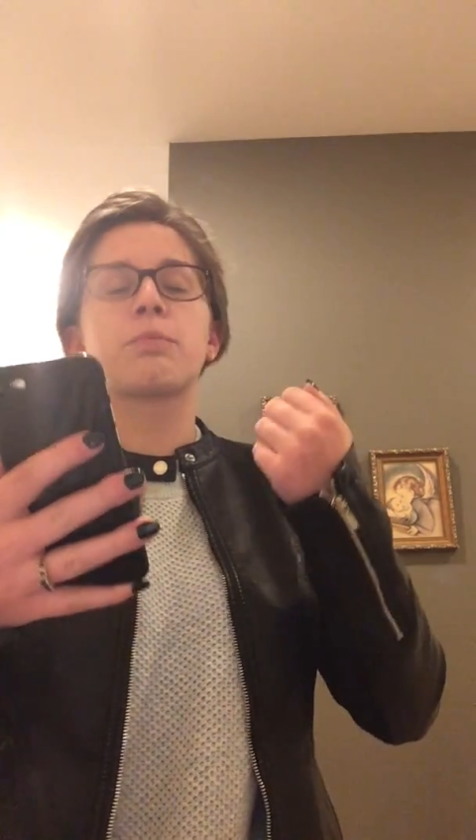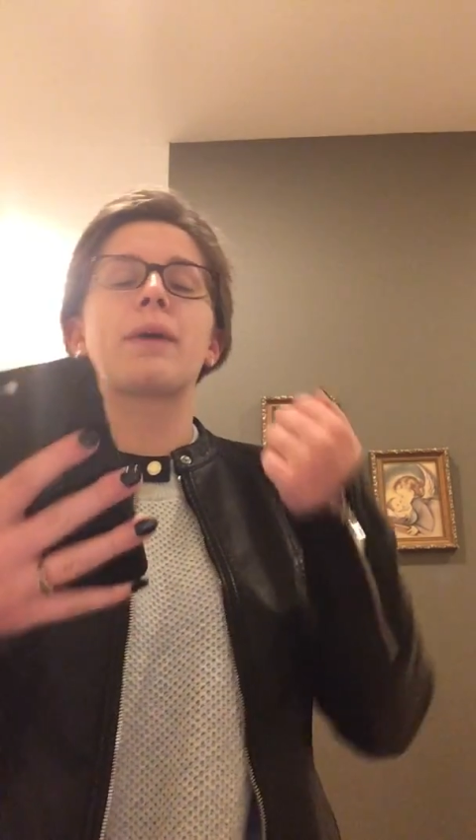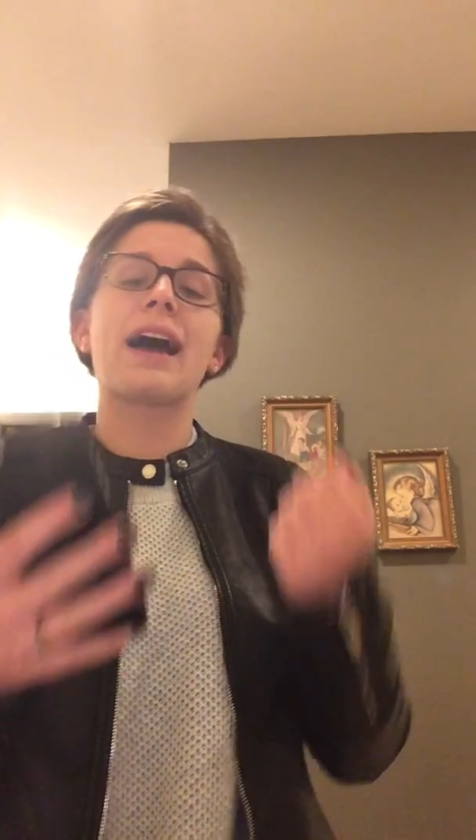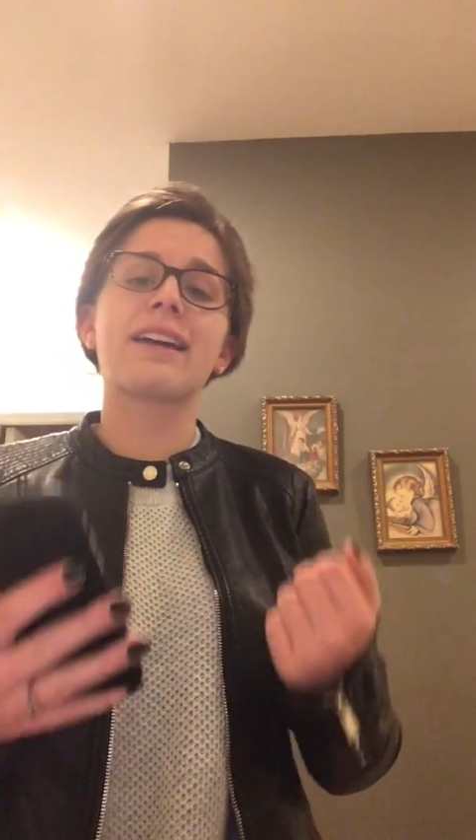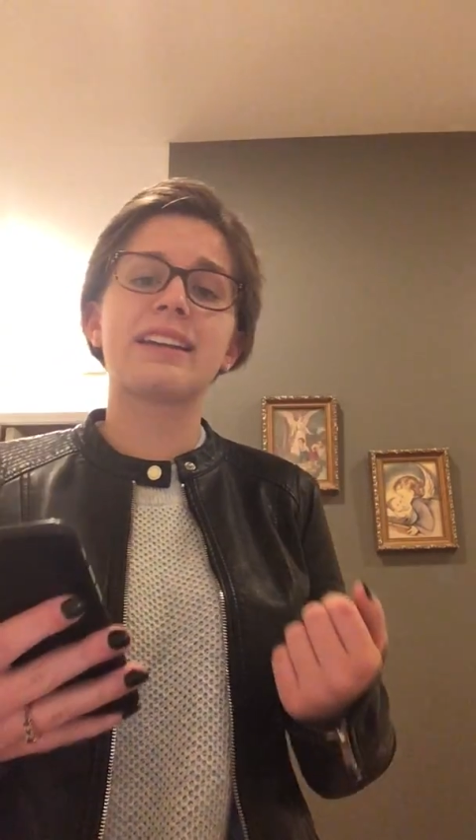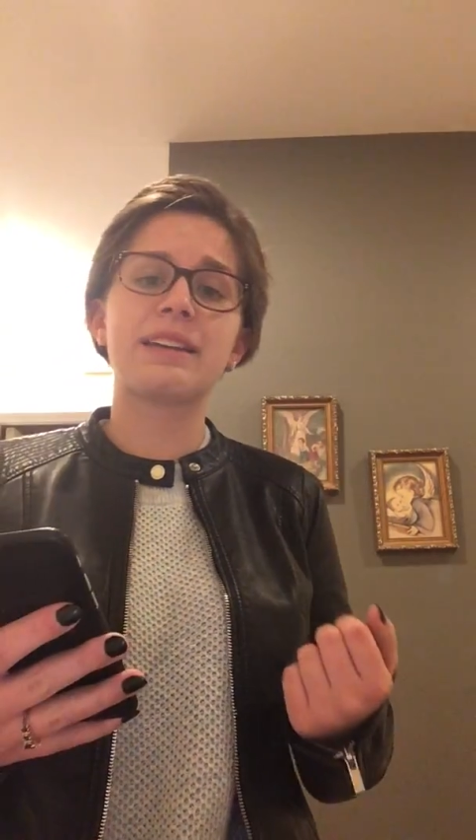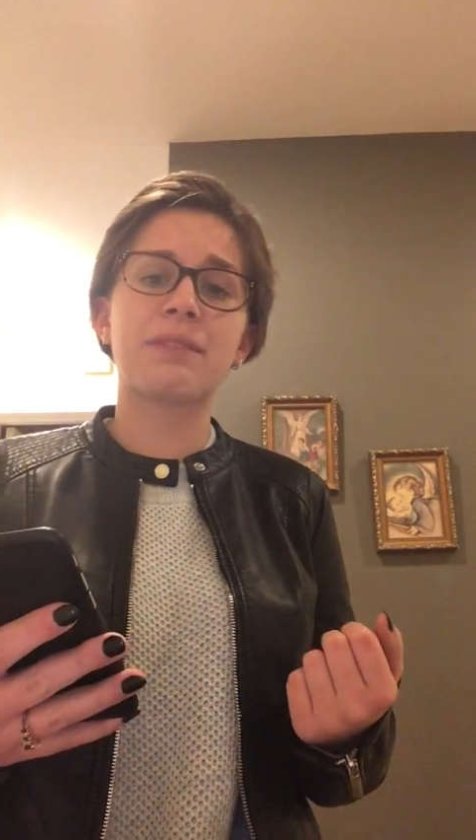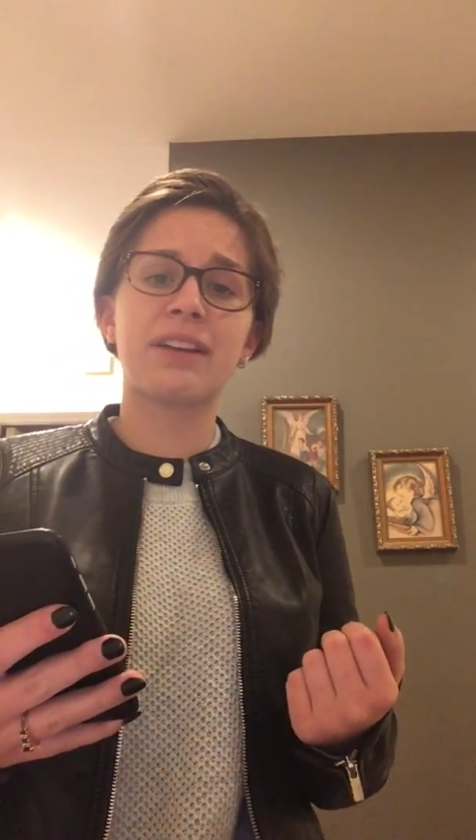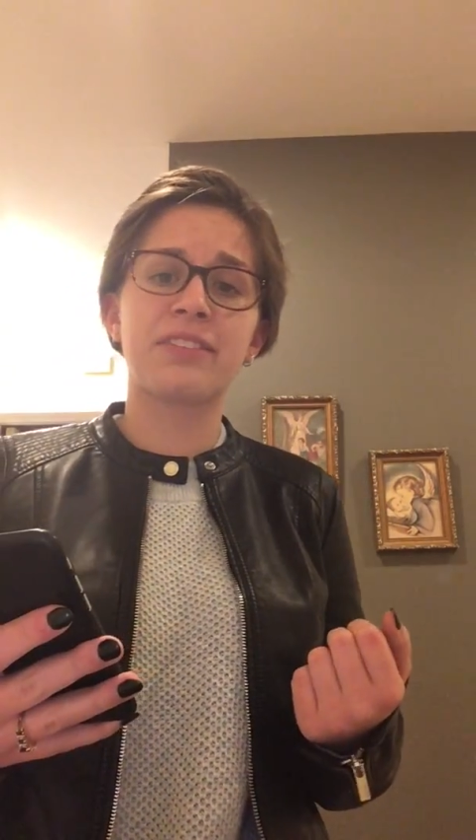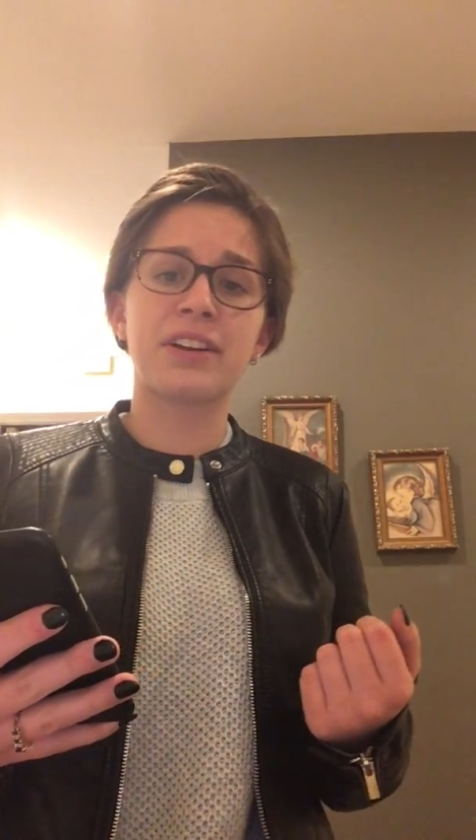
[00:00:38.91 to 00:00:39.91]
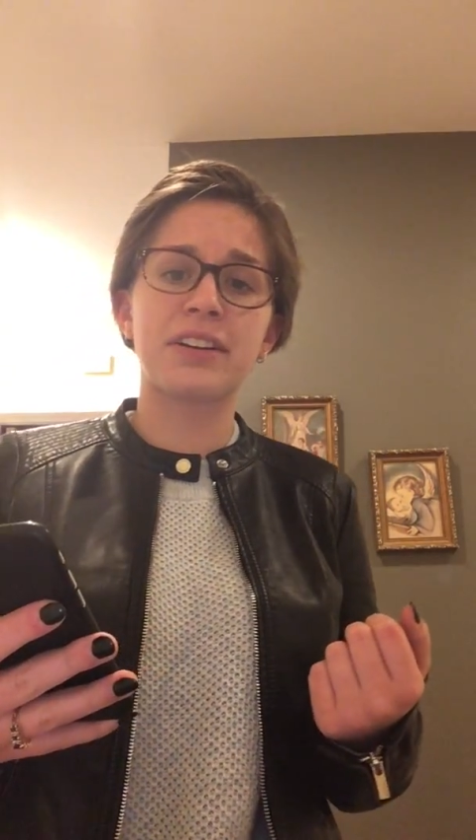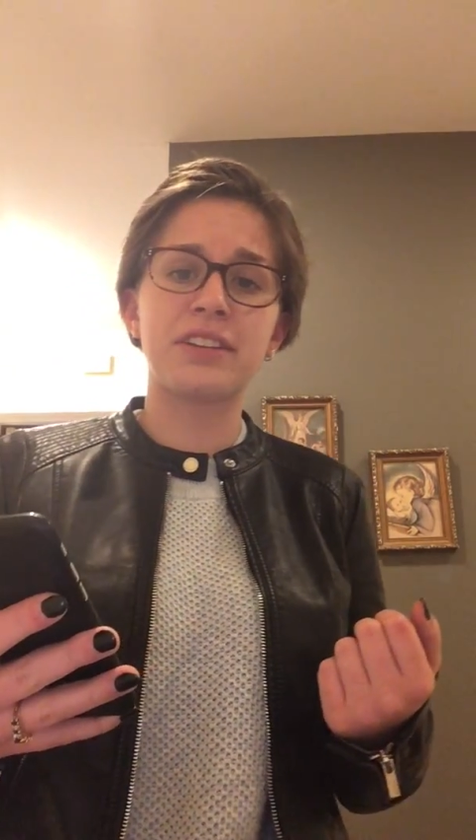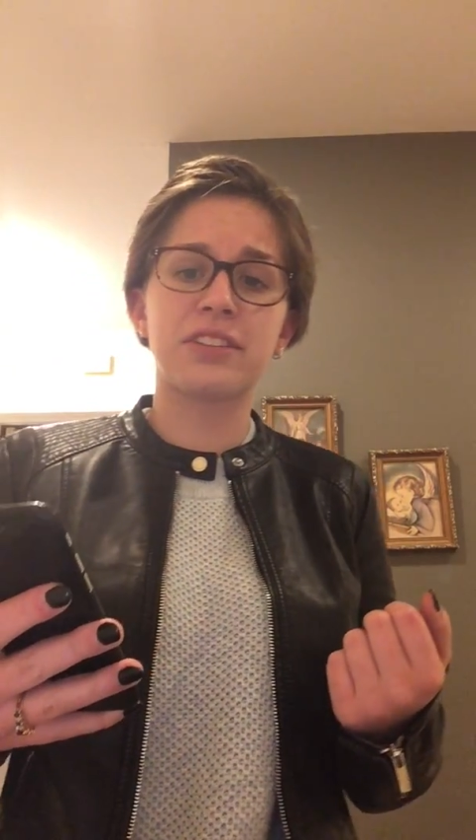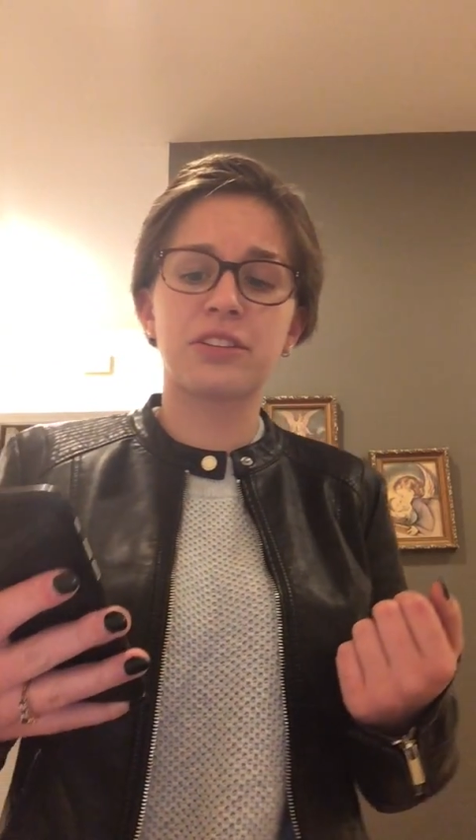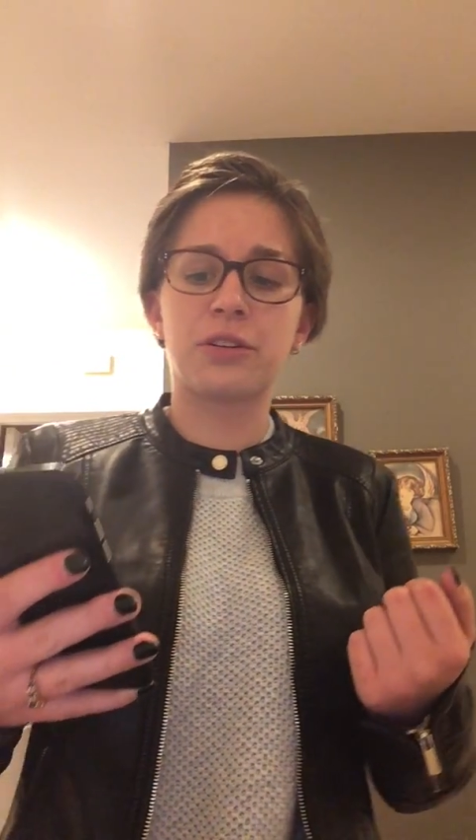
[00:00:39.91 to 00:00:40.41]
blackening my very
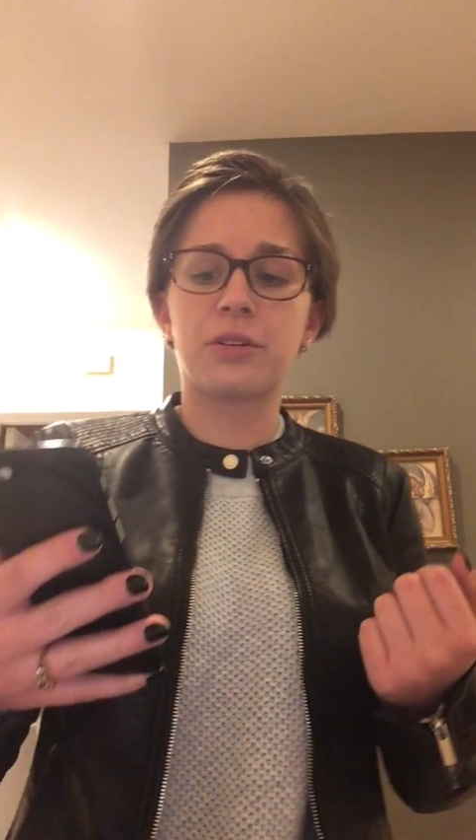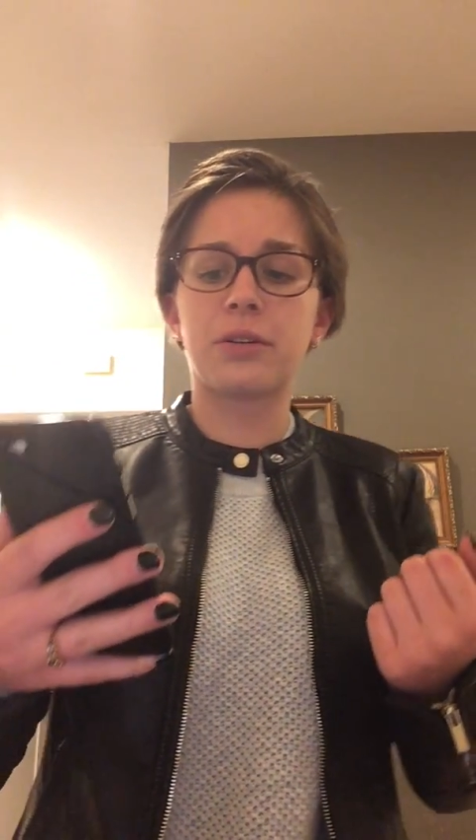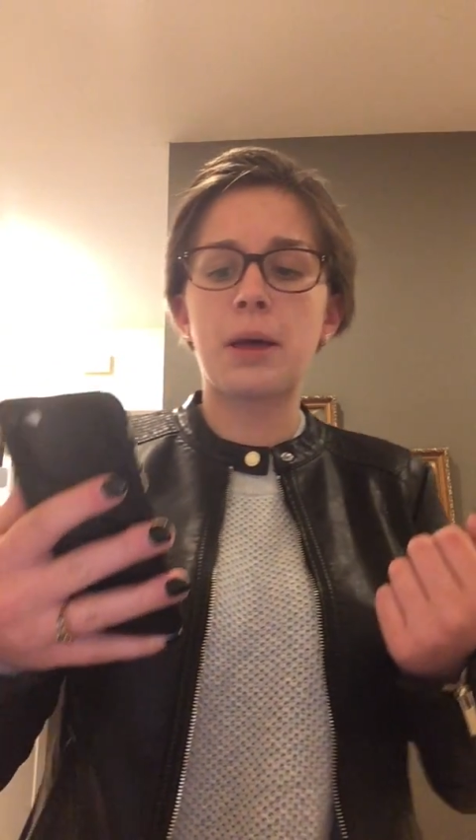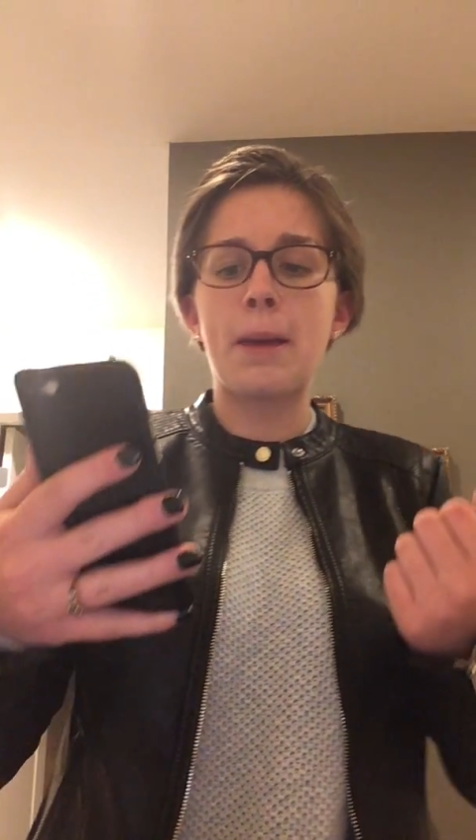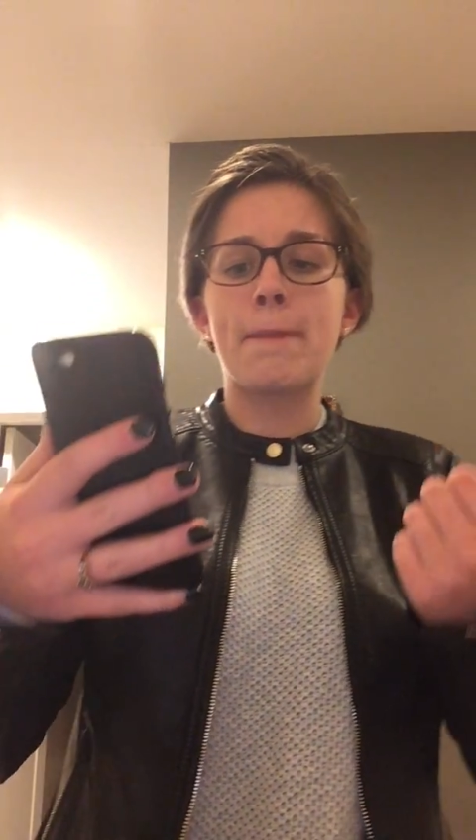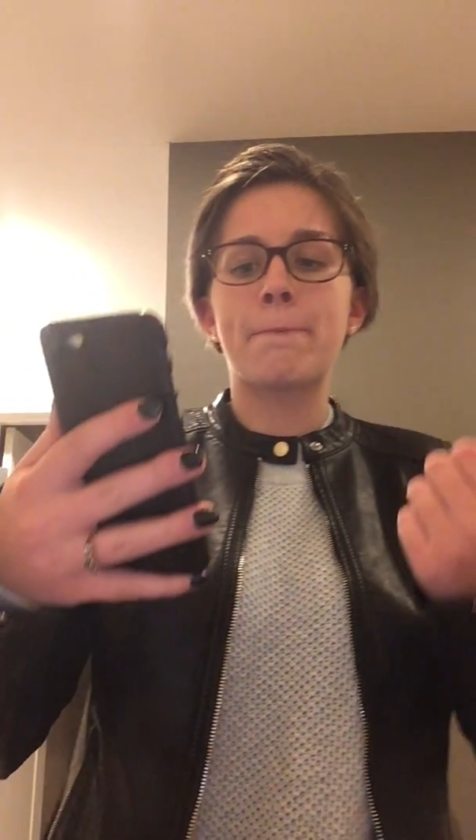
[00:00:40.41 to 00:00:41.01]
soul.